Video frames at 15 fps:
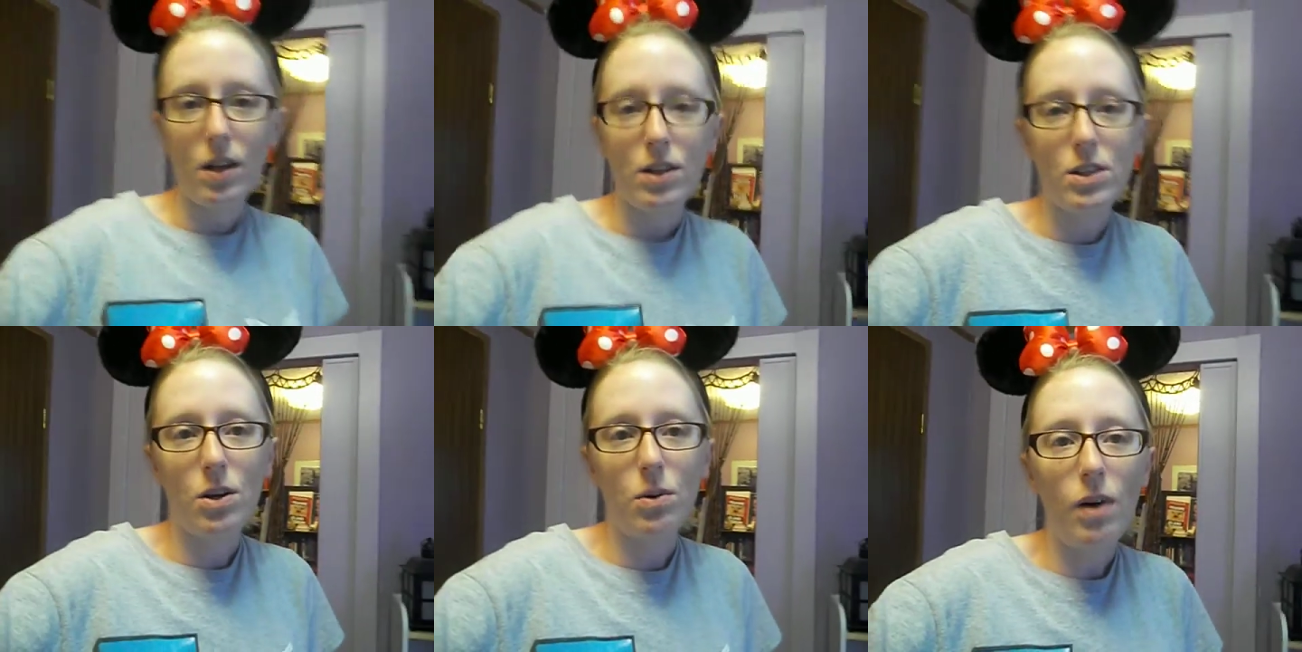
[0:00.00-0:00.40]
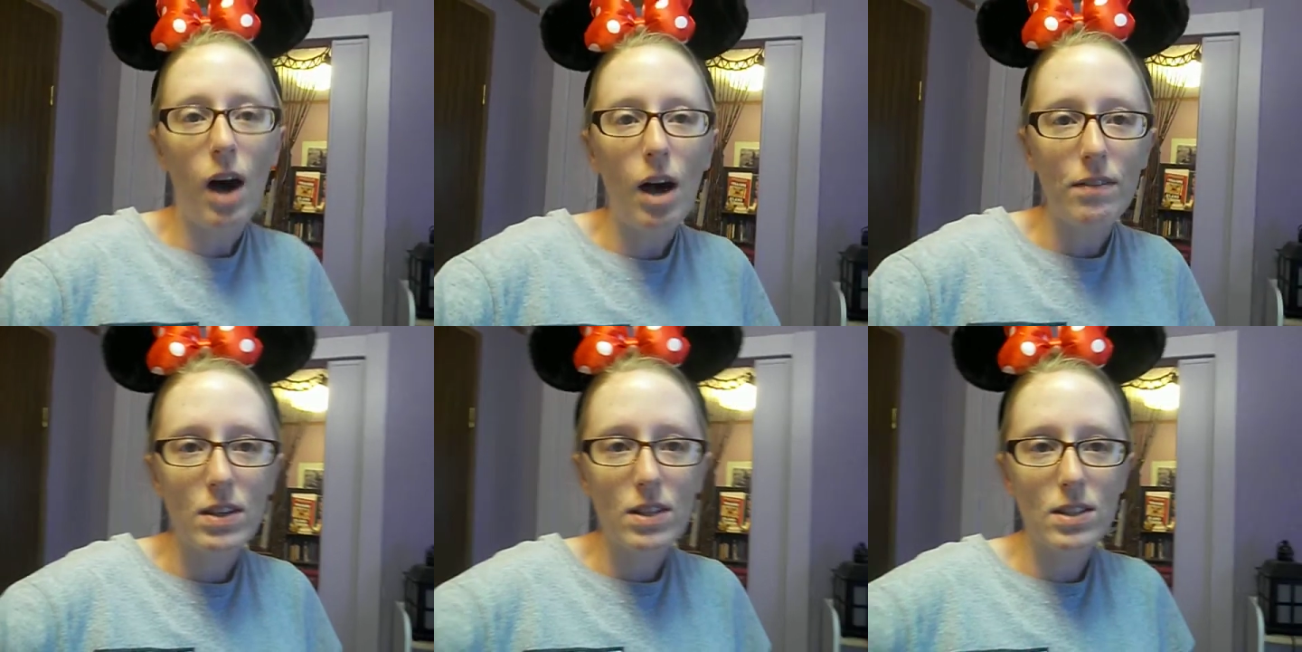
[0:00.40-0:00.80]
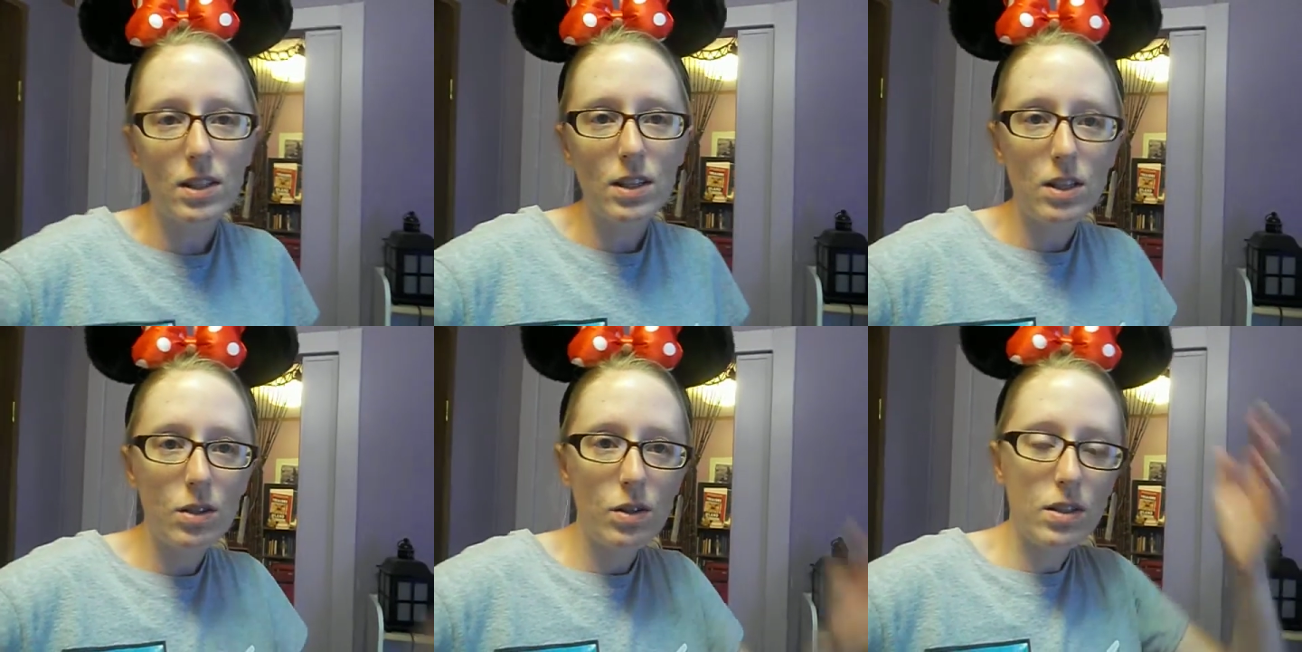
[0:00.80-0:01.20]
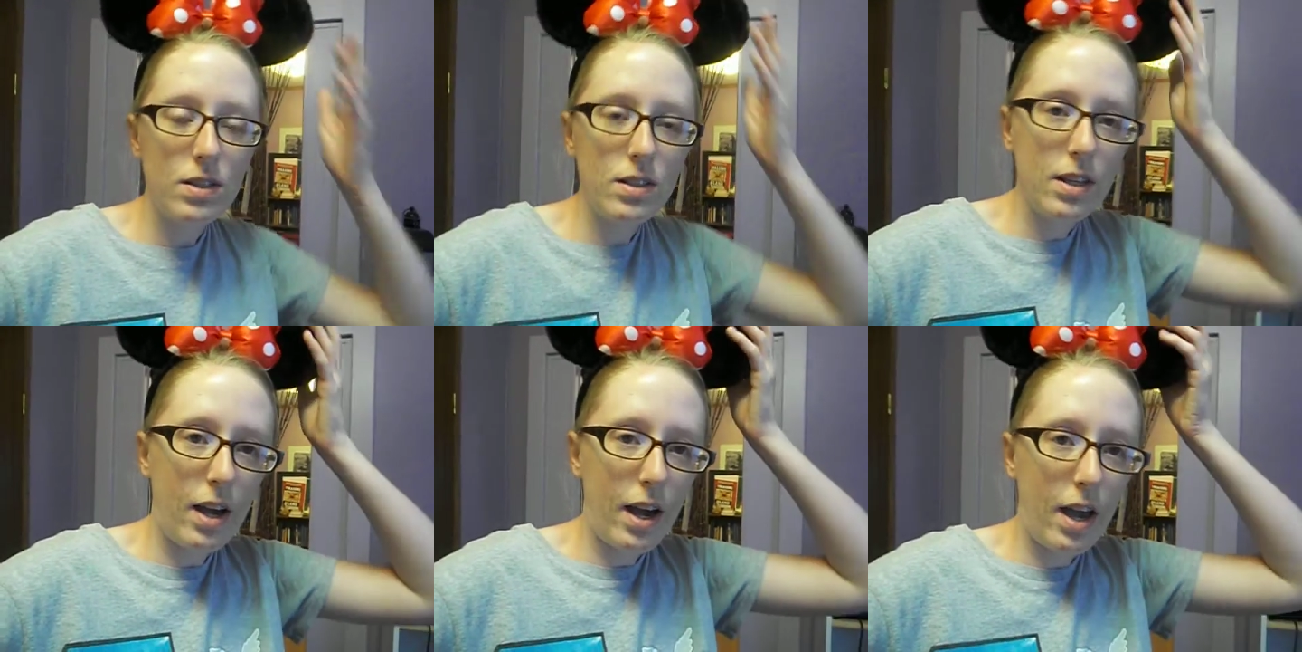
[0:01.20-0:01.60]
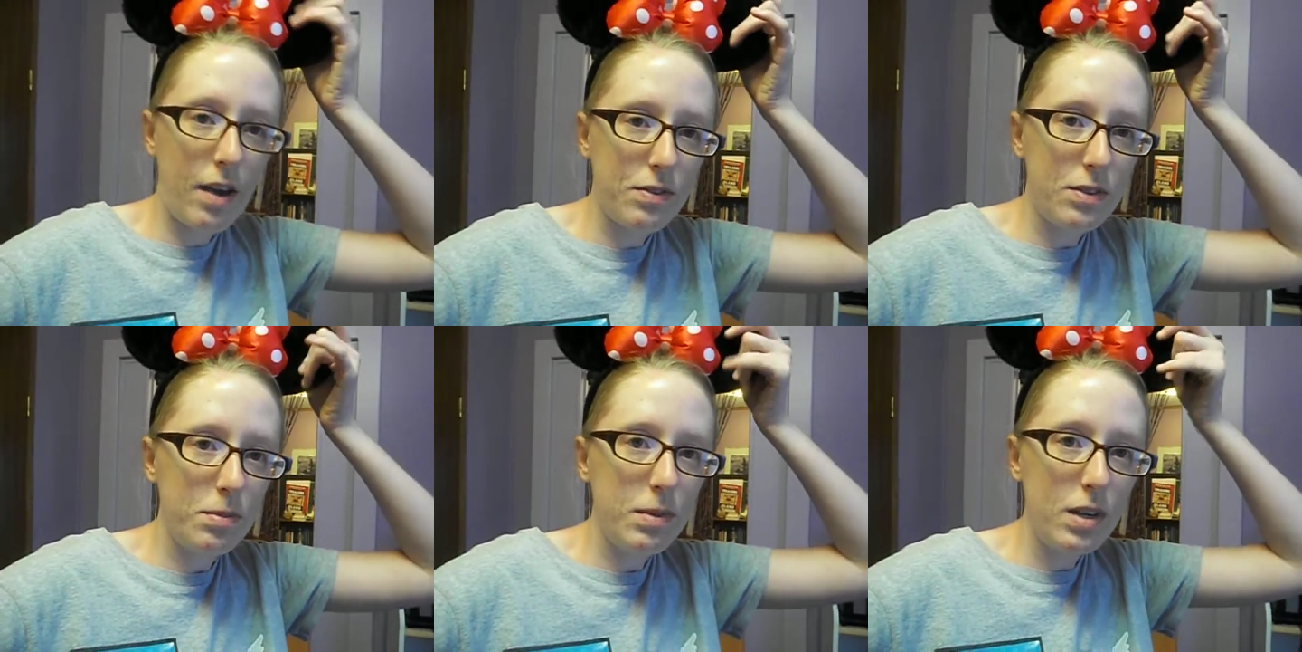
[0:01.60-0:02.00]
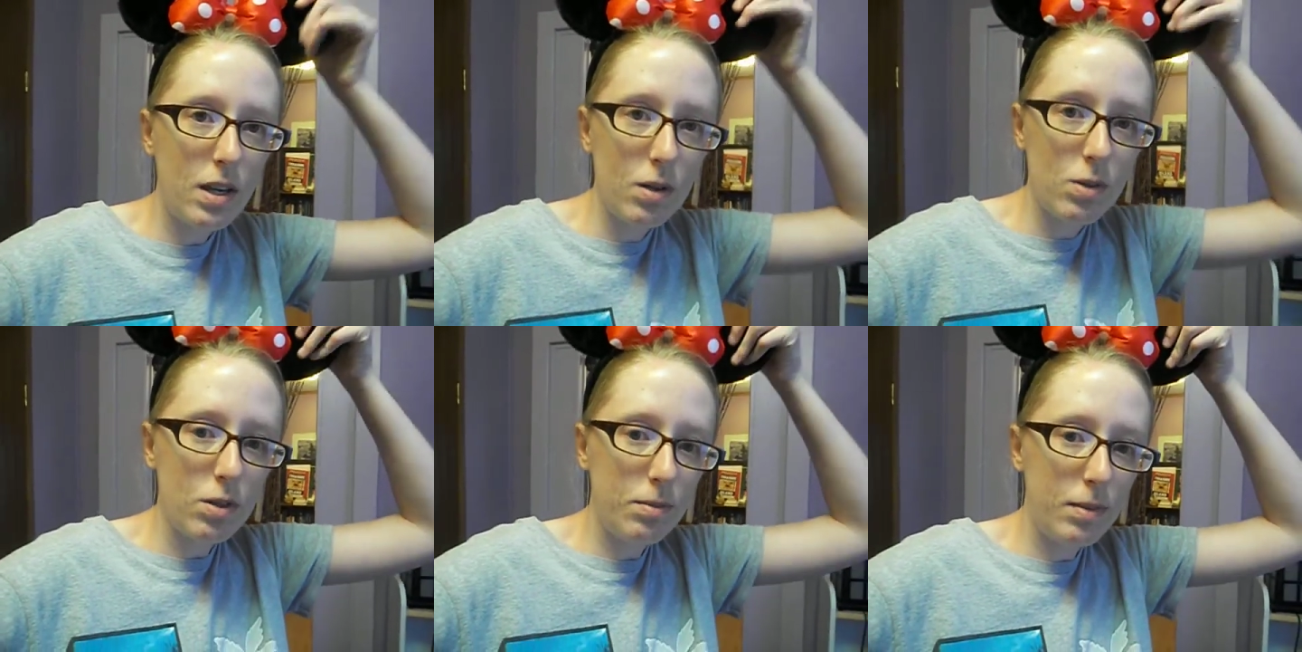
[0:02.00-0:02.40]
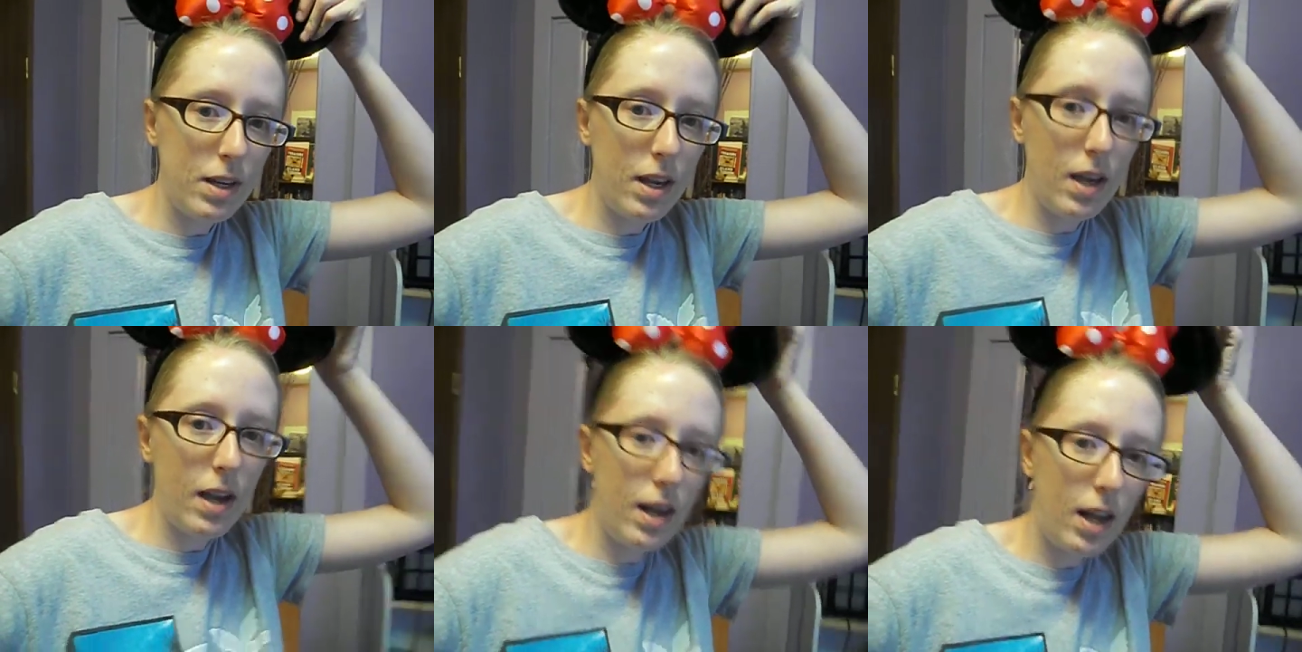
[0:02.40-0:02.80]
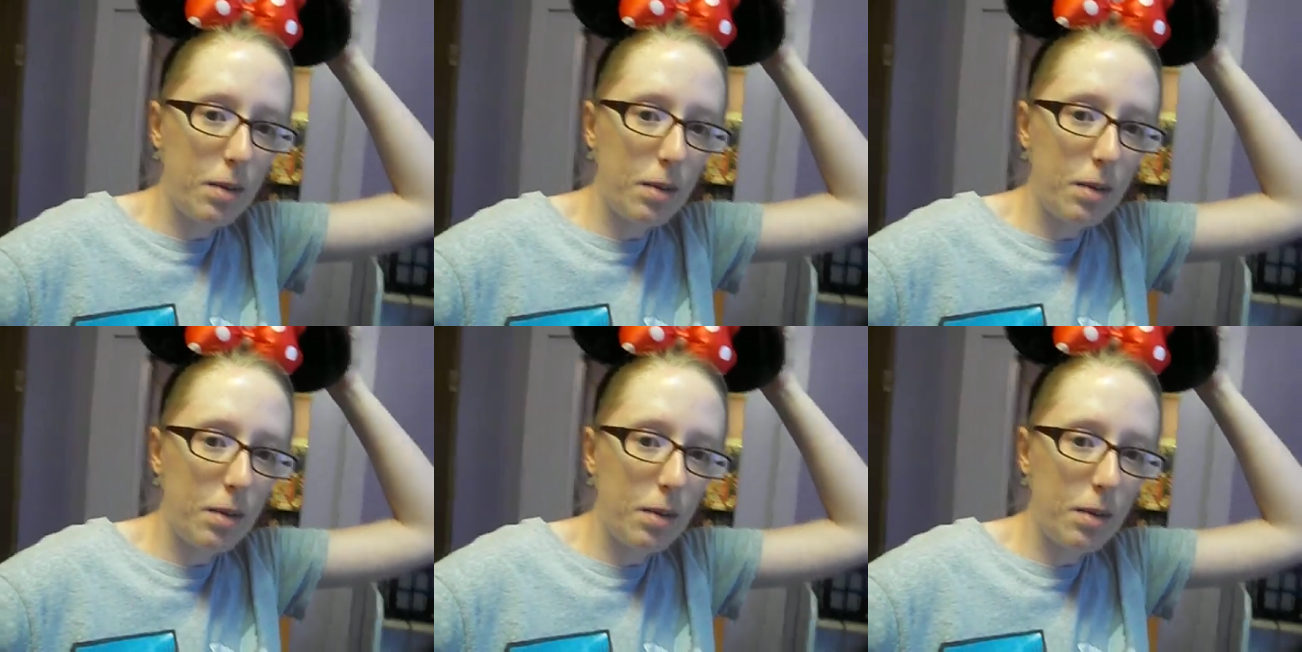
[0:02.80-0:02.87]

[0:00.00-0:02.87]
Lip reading: So, obviously, you can see I have some ears on my head.